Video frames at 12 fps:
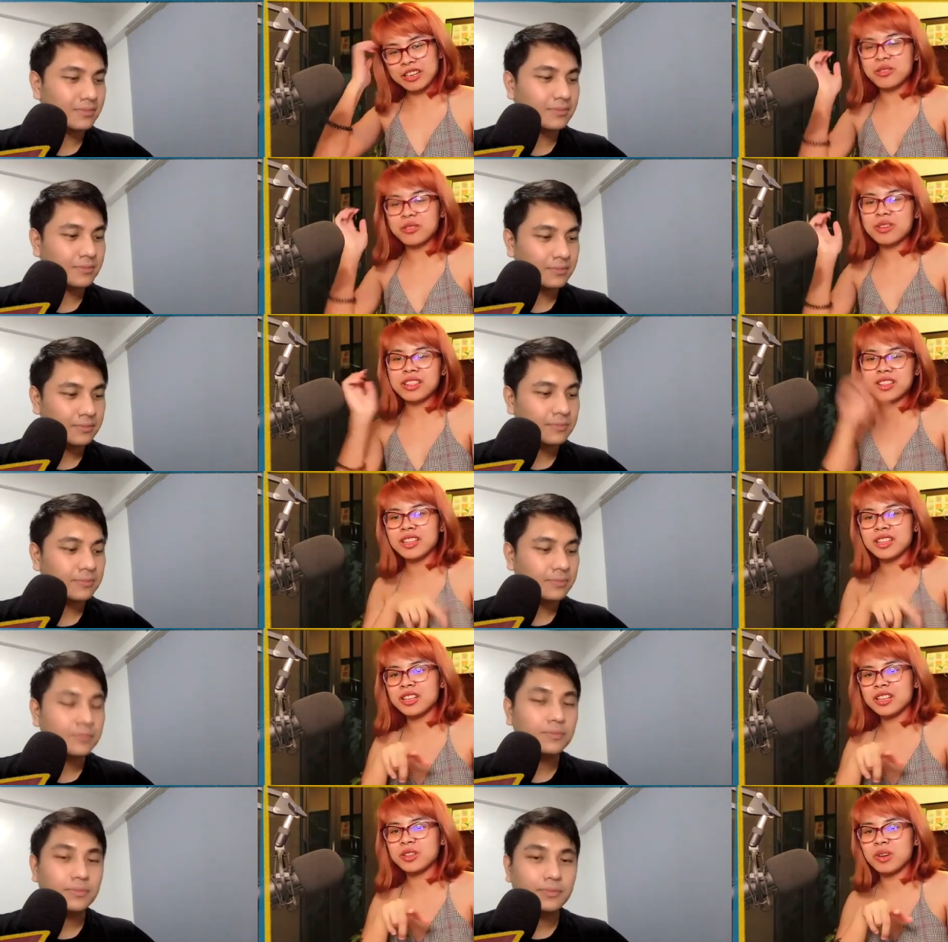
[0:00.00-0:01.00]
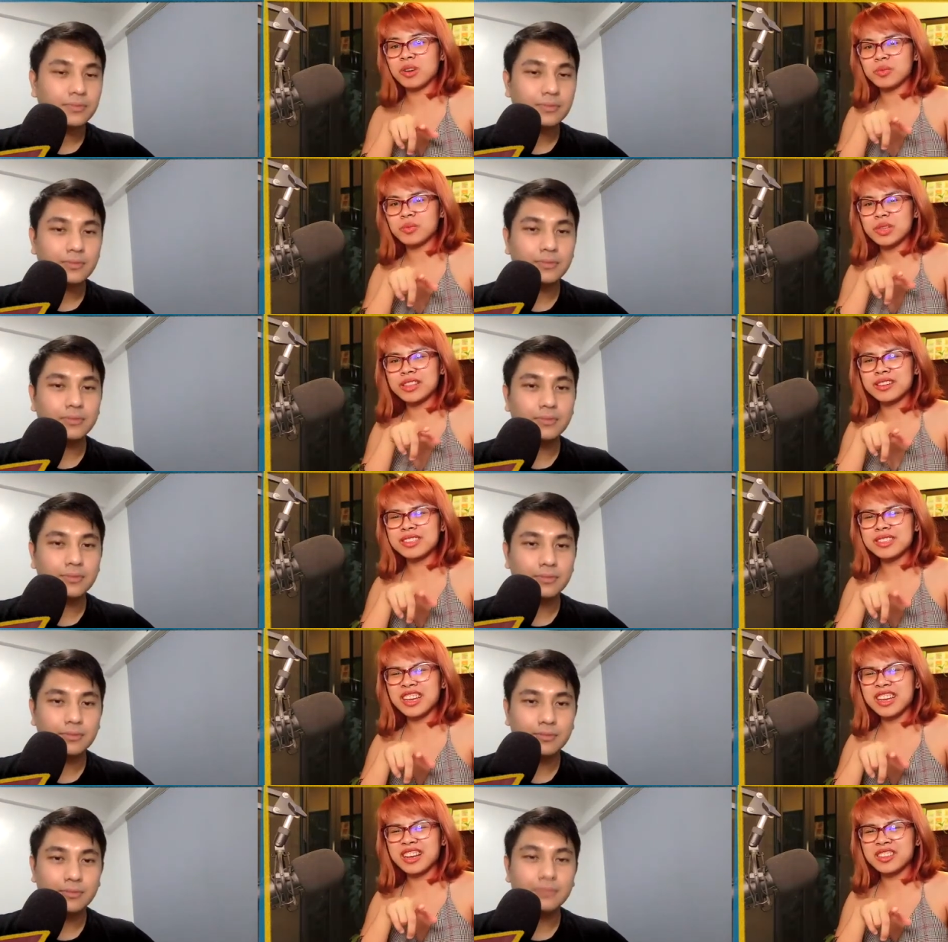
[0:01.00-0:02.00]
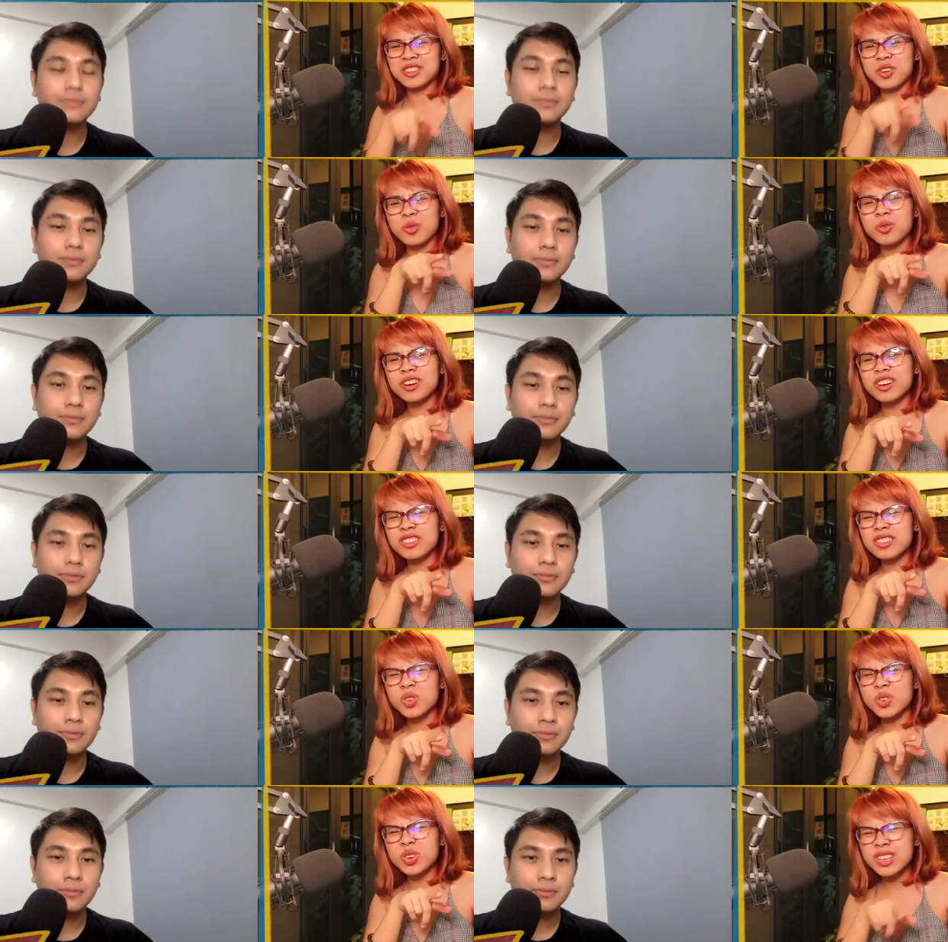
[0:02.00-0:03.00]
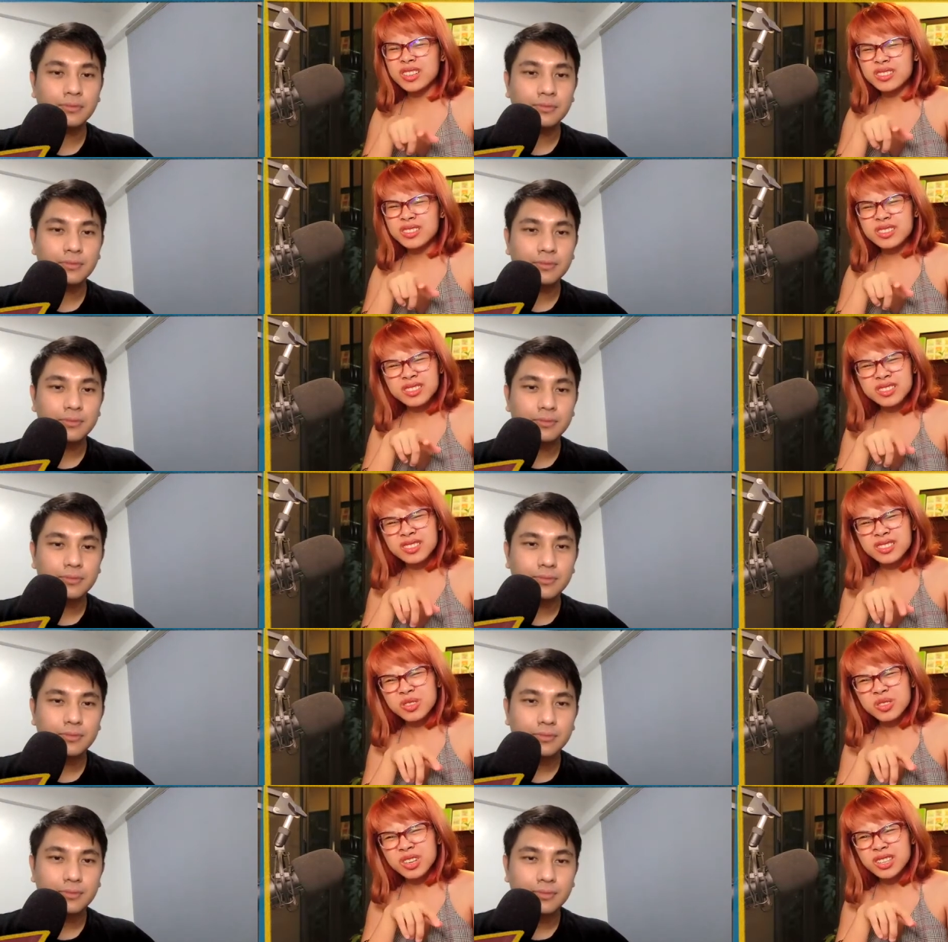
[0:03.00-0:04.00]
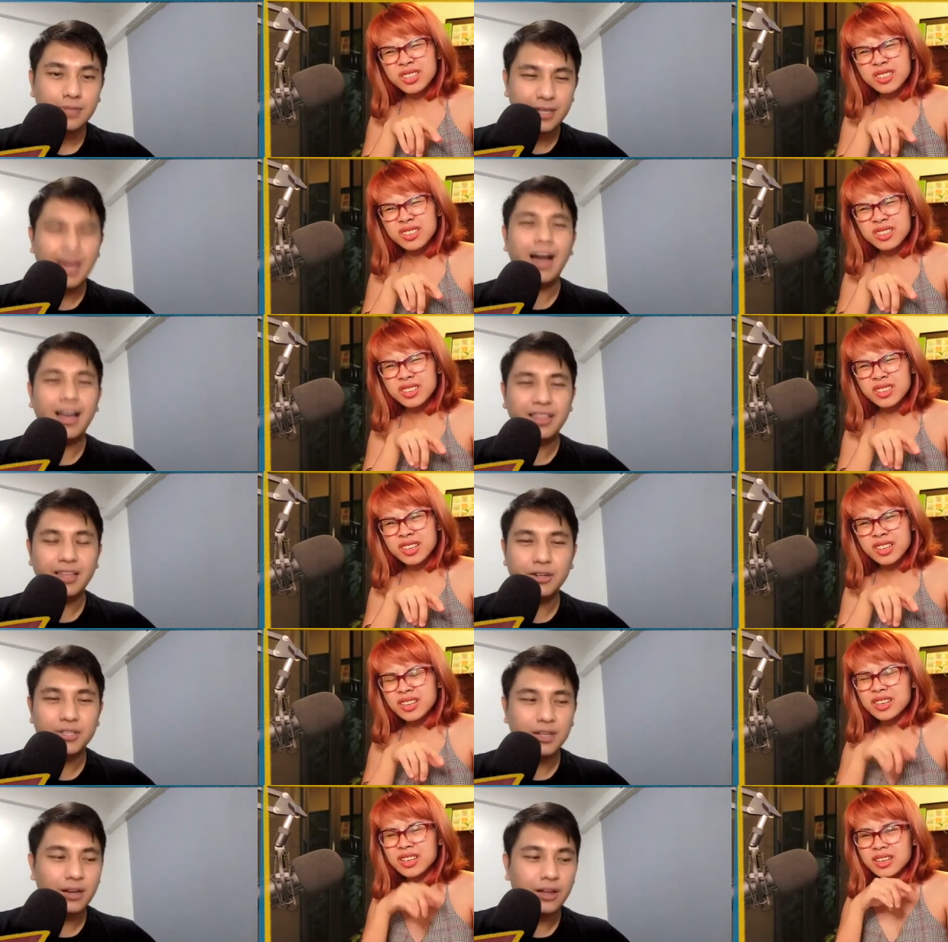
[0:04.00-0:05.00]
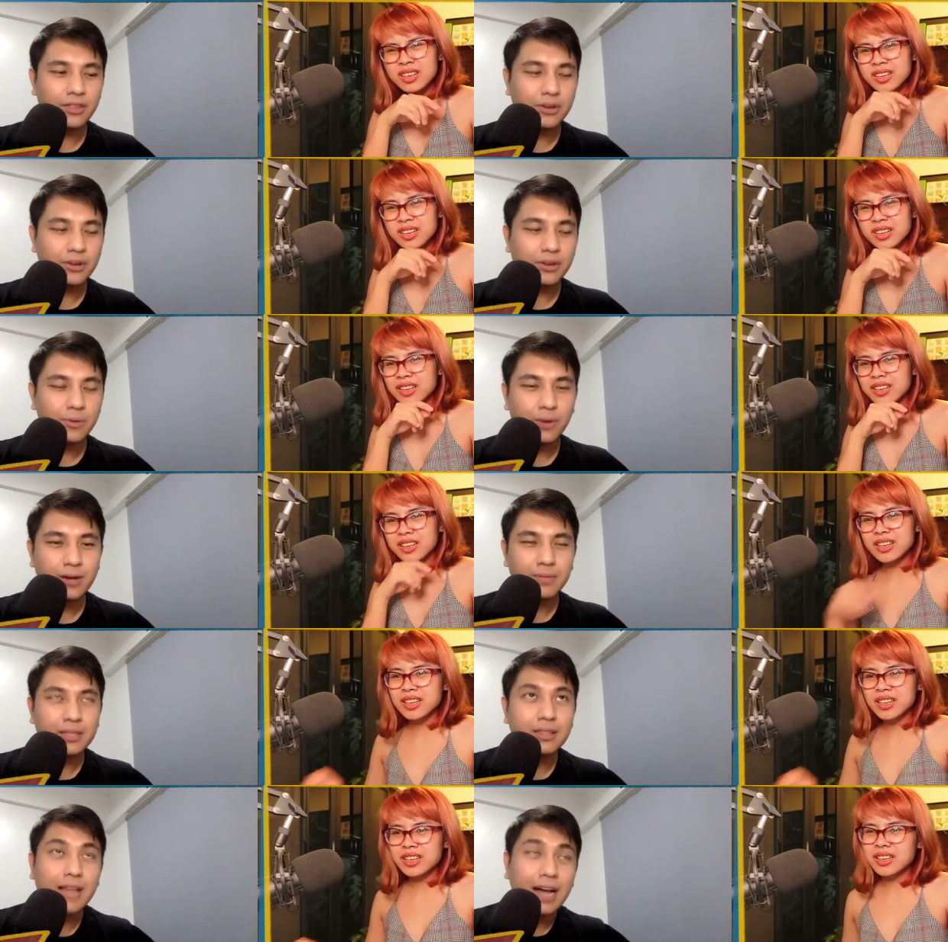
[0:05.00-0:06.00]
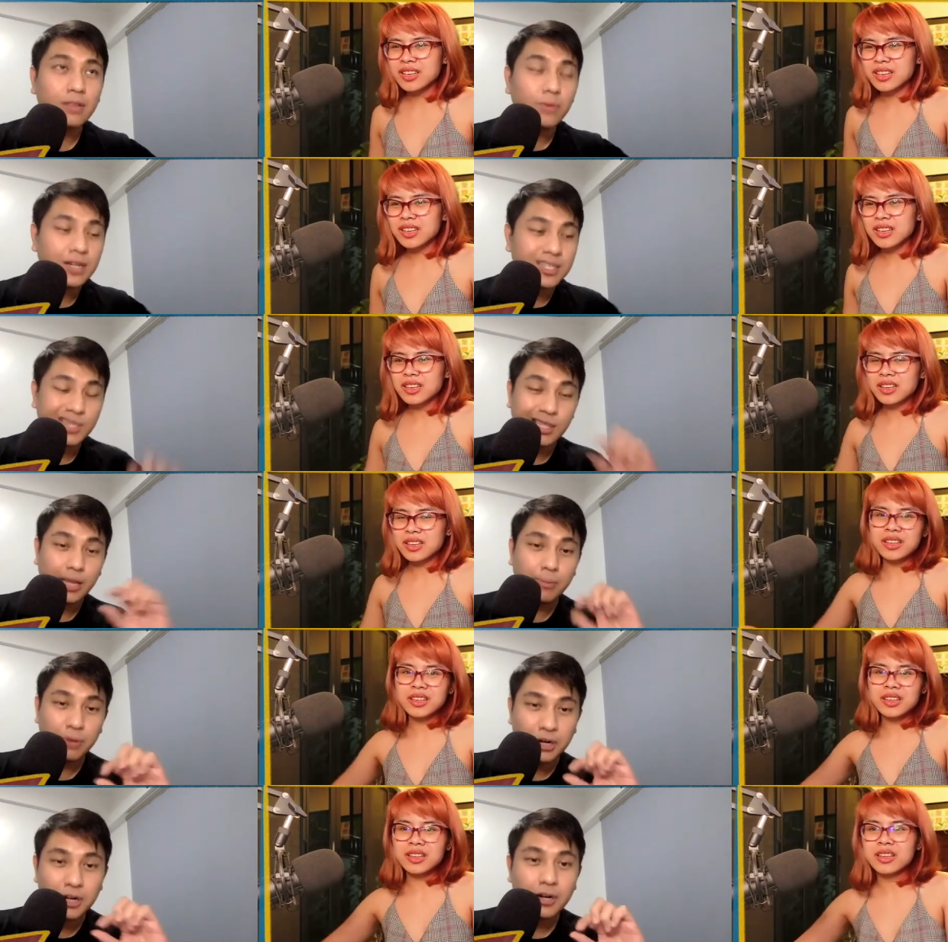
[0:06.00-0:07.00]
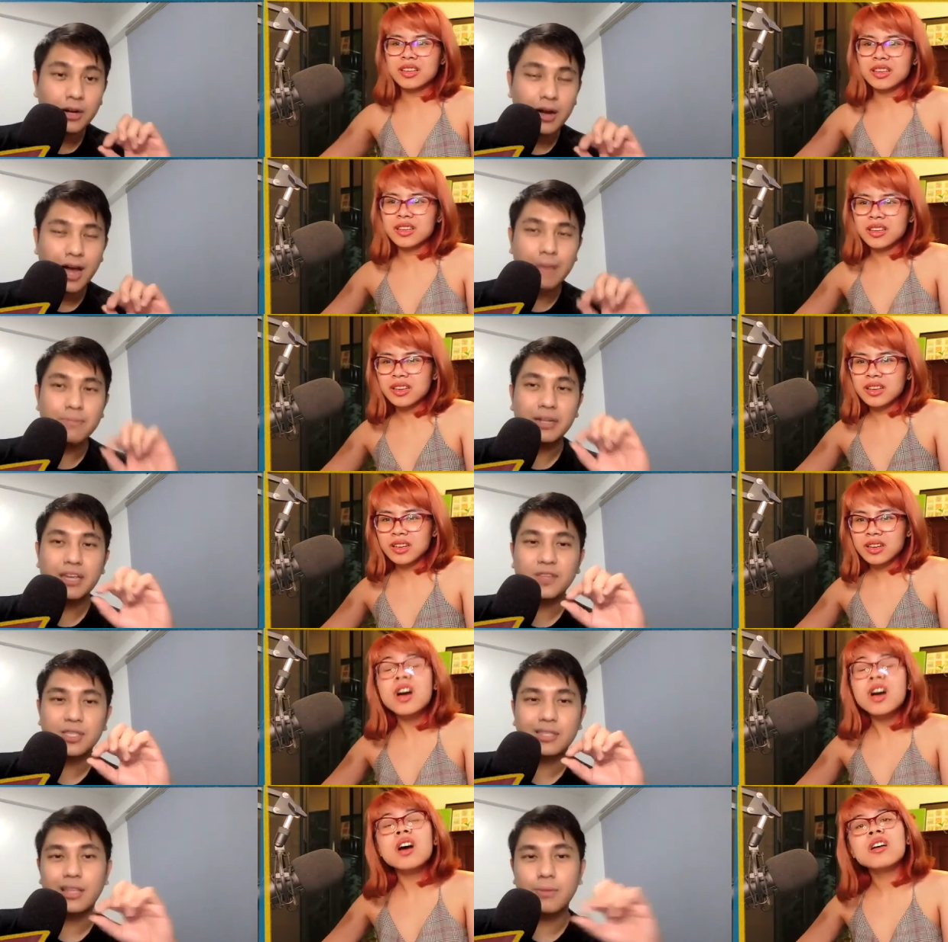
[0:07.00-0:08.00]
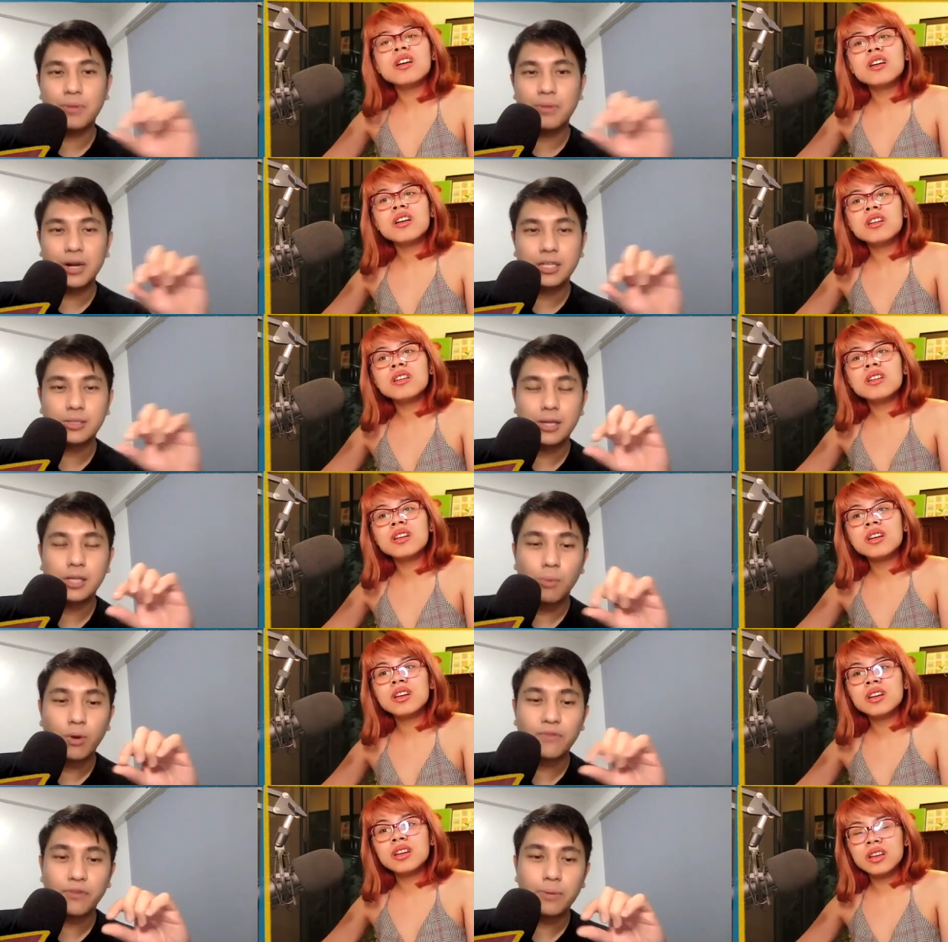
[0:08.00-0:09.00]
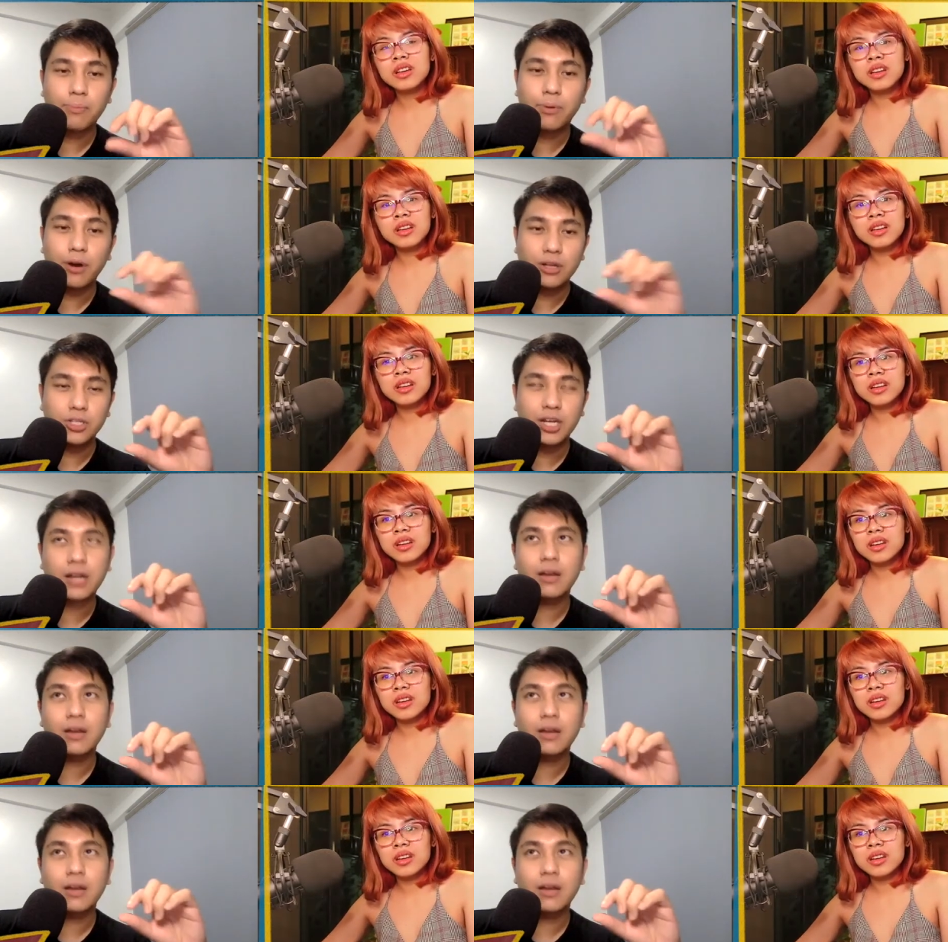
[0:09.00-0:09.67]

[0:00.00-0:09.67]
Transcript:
Speaker 1: You got the teal one, but there's like an ochre orange one?
Speaker 2: Yeah, I think there's another one, but that one is slimmer. I believe it's slimmer. It's it's more for project